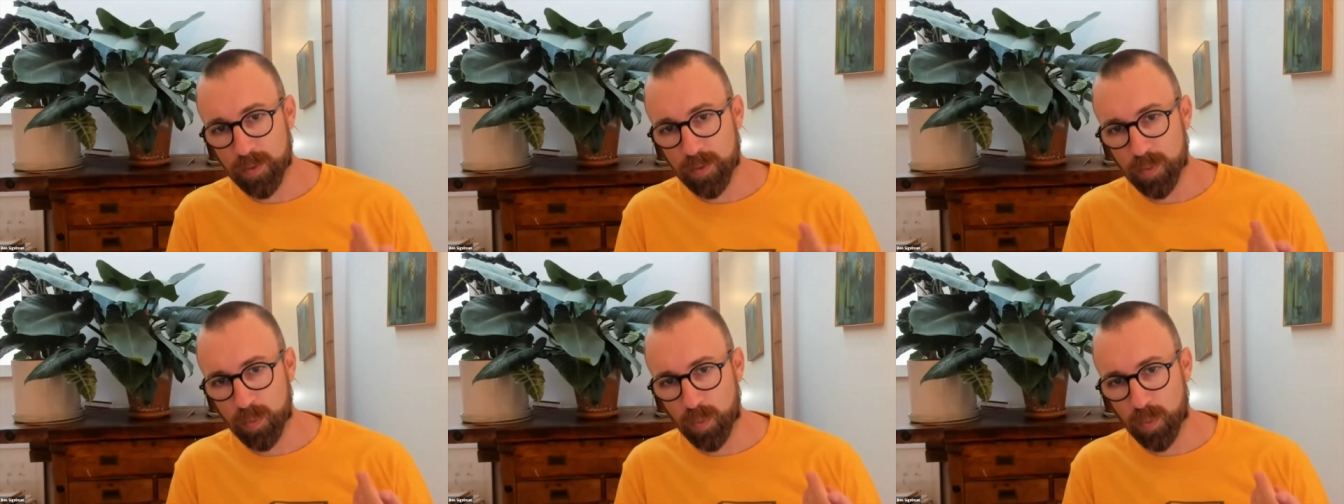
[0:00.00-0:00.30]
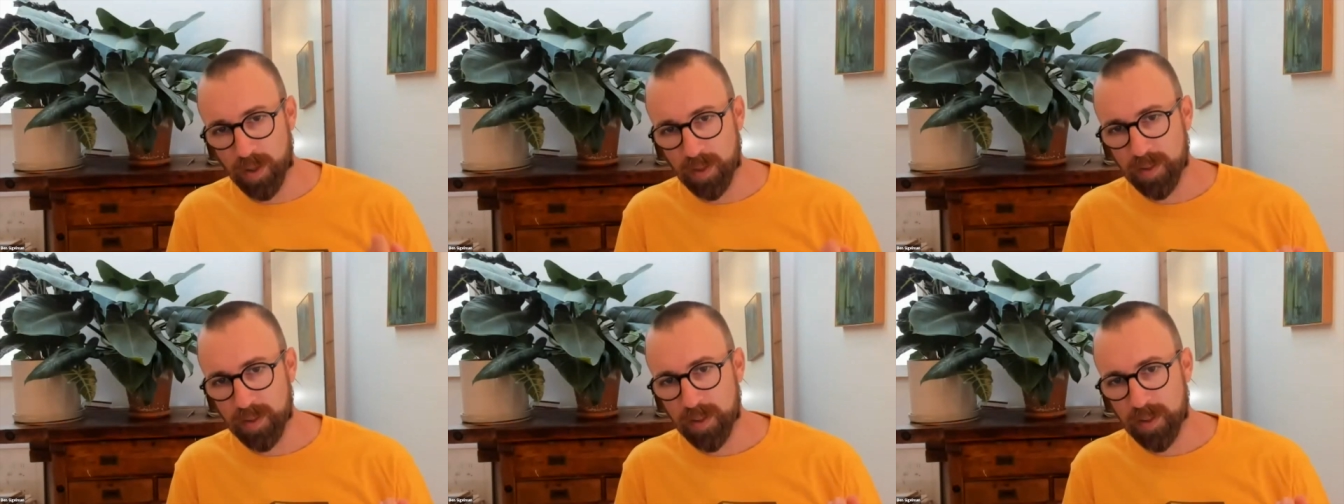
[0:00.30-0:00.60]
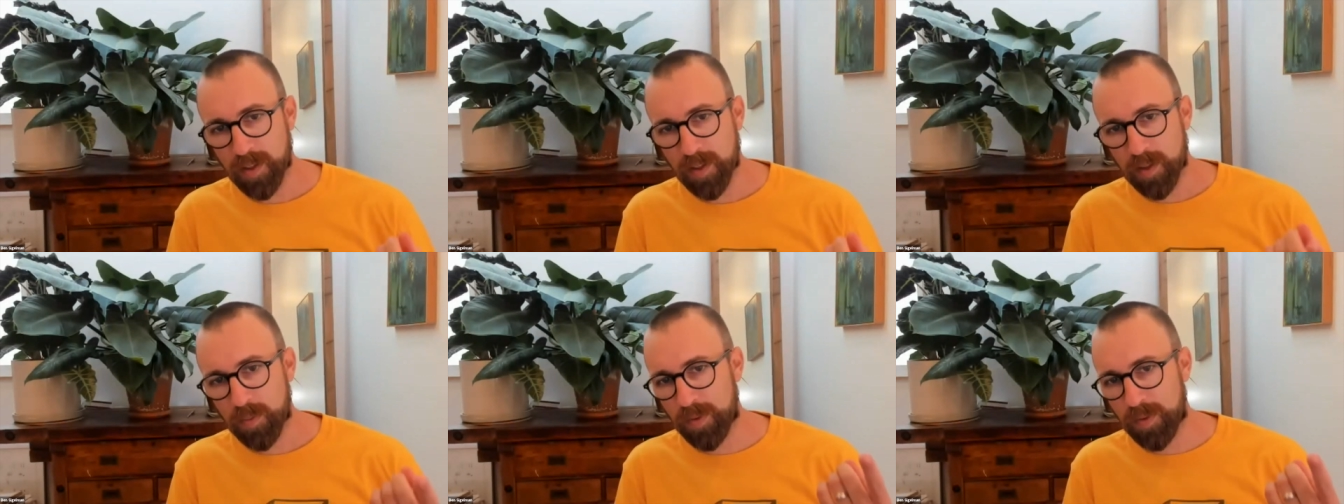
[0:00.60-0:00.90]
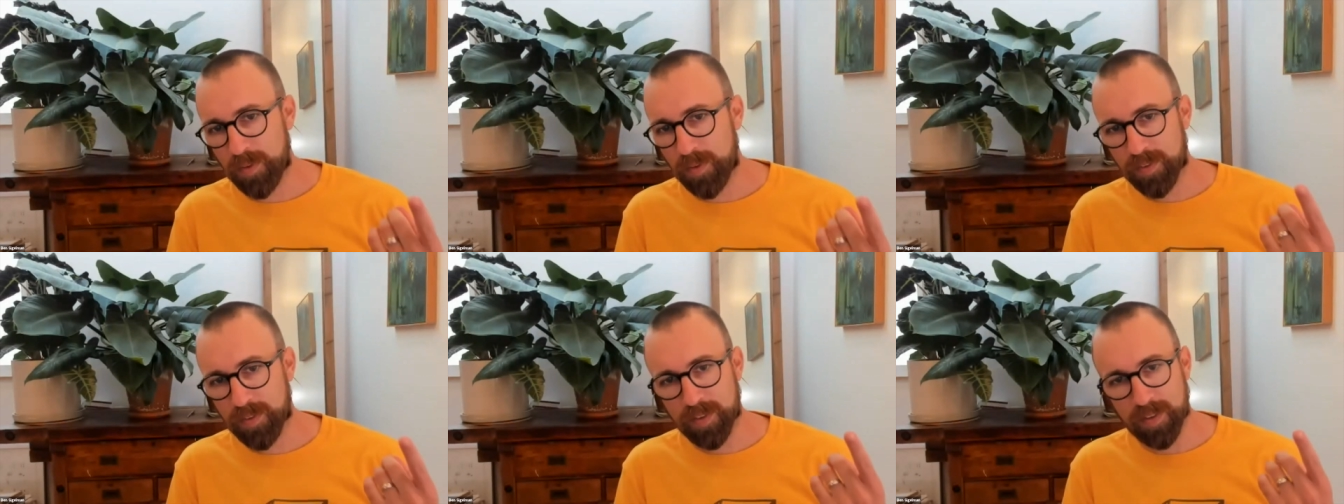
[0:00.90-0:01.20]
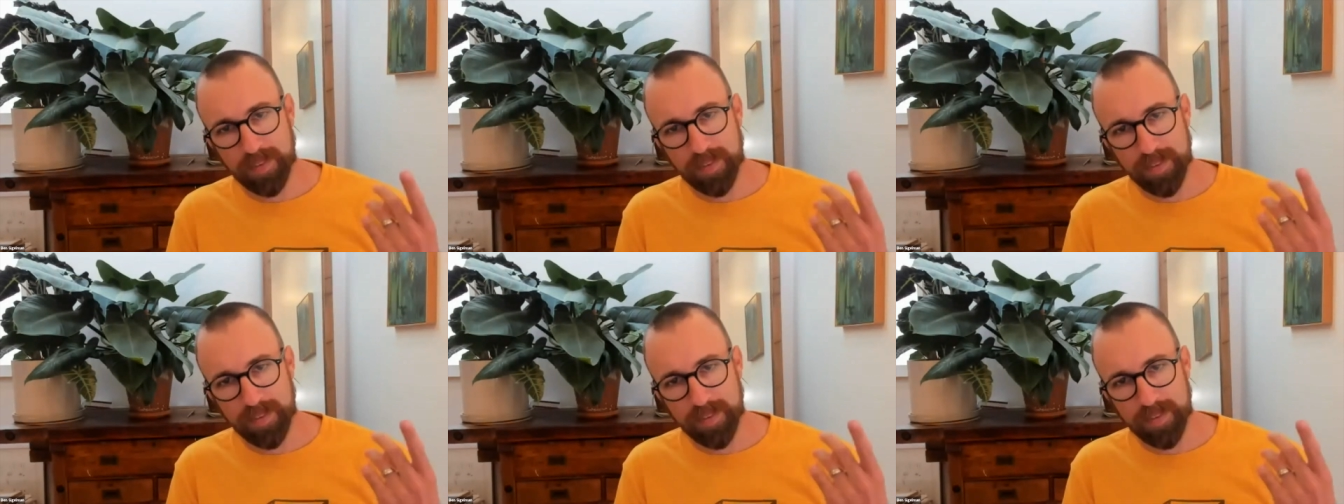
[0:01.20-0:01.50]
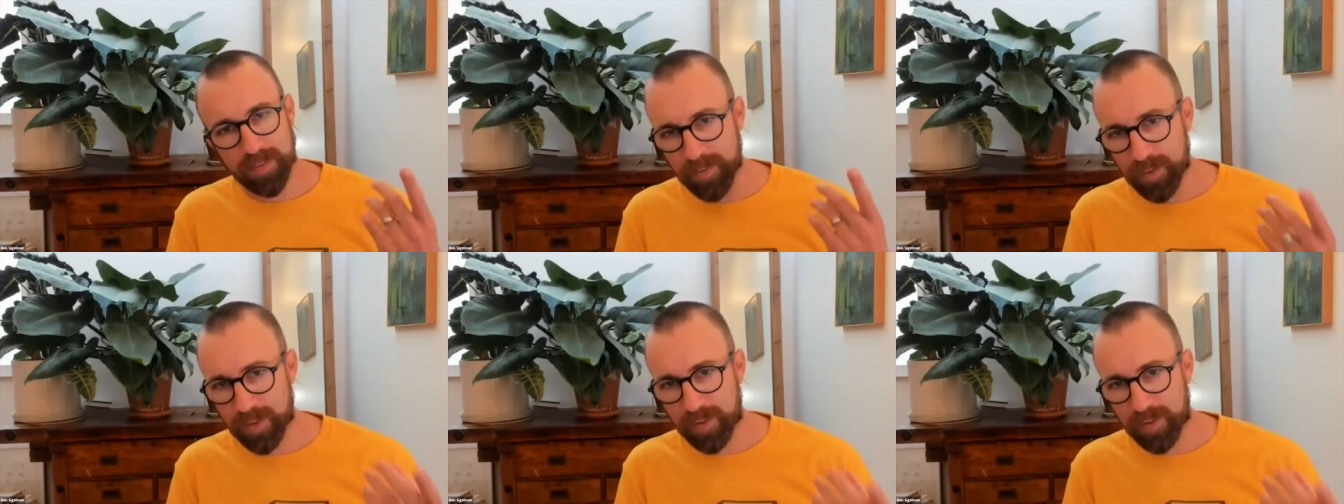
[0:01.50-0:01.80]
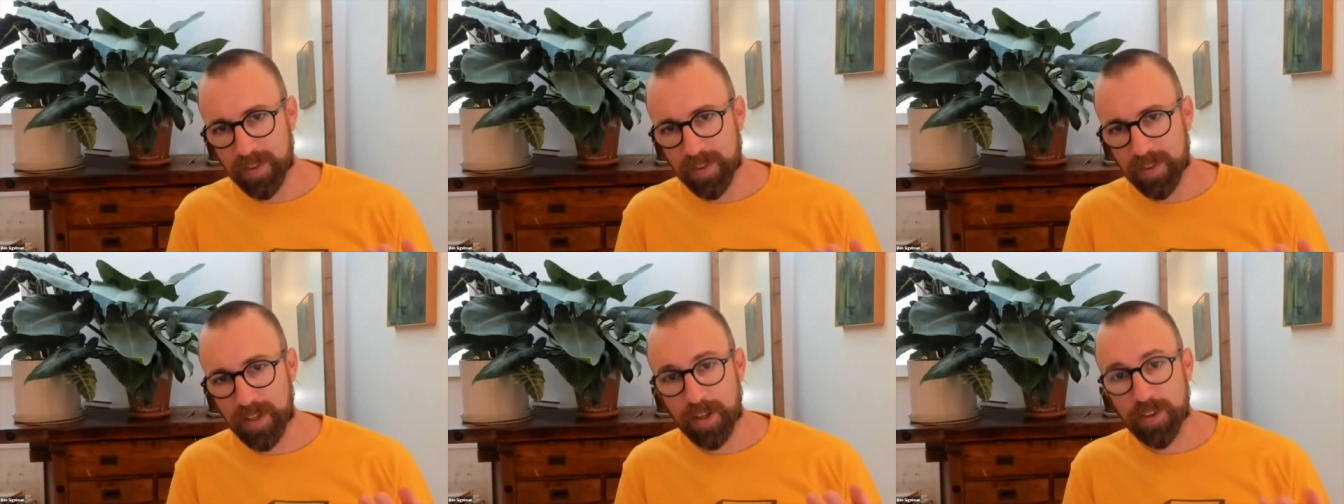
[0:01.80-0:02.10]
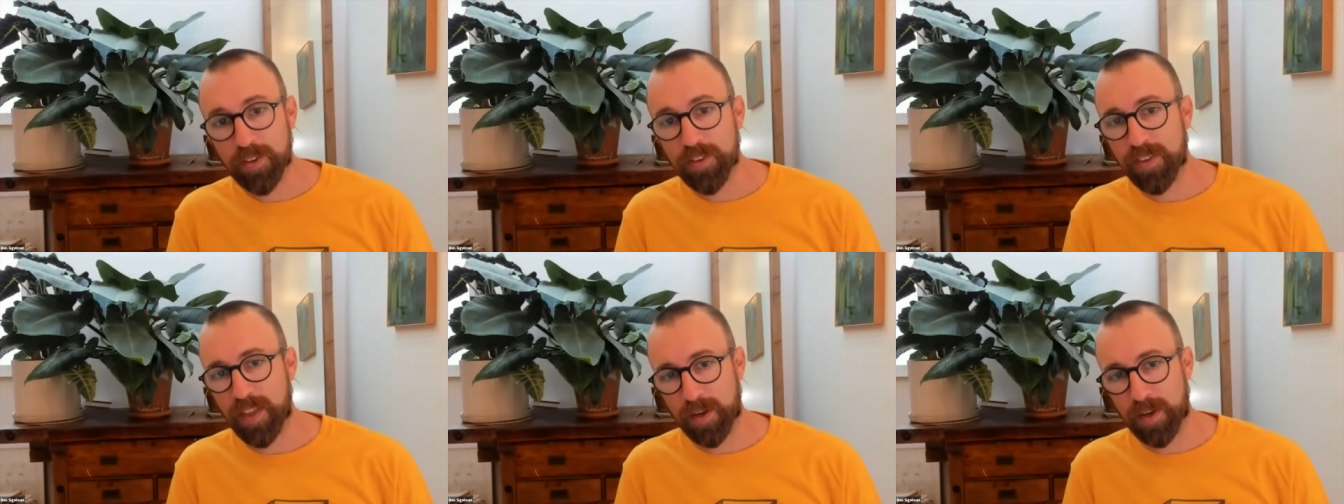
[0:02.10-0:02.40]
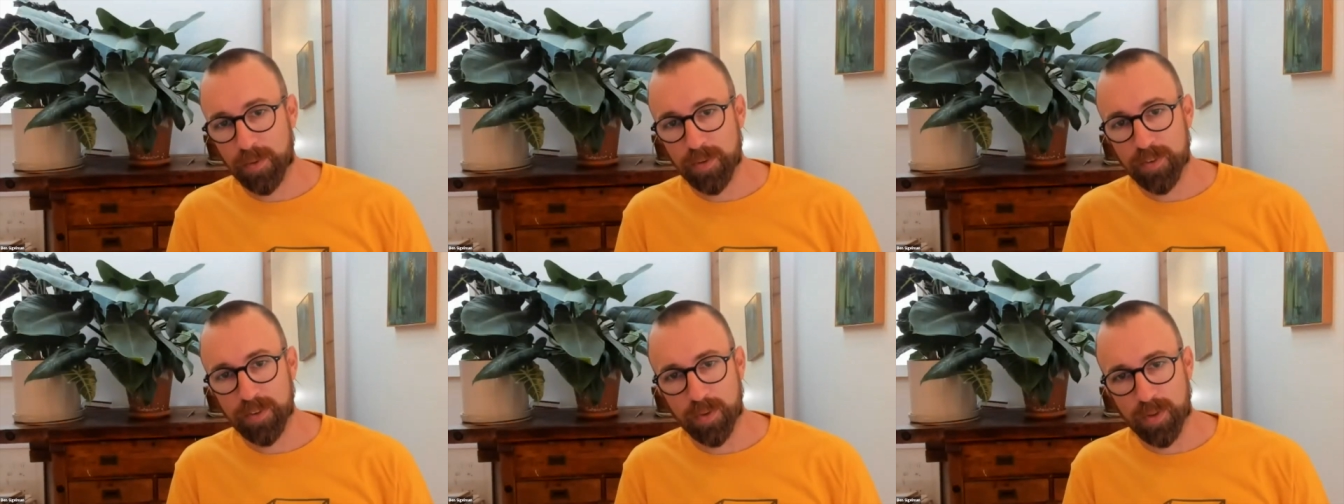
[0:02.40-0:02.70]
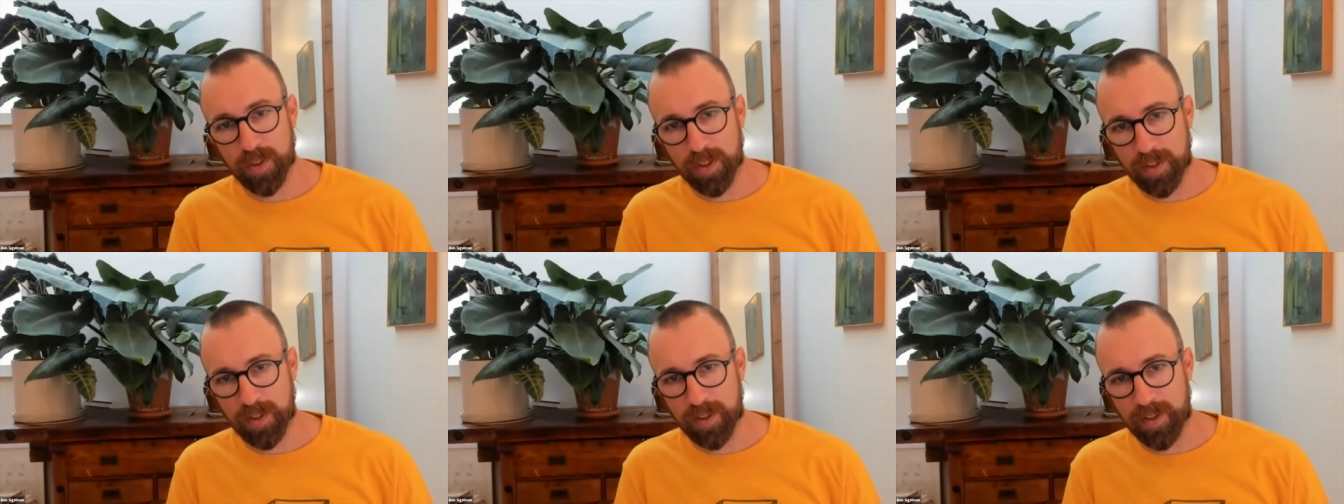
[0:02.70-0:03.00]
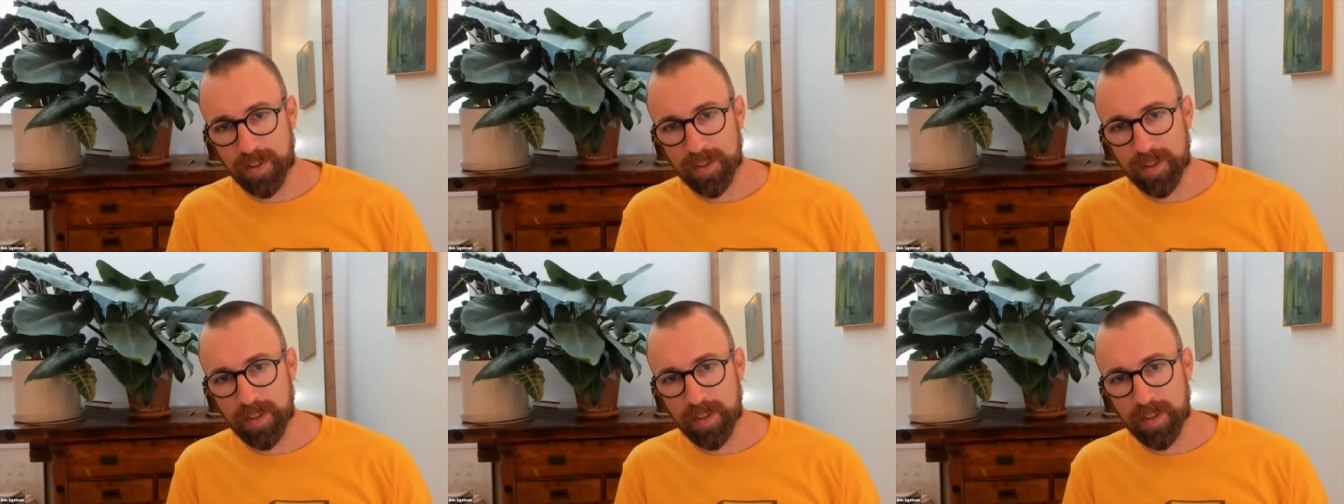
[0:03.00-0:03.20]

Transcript: One was just literally understanding what was going on.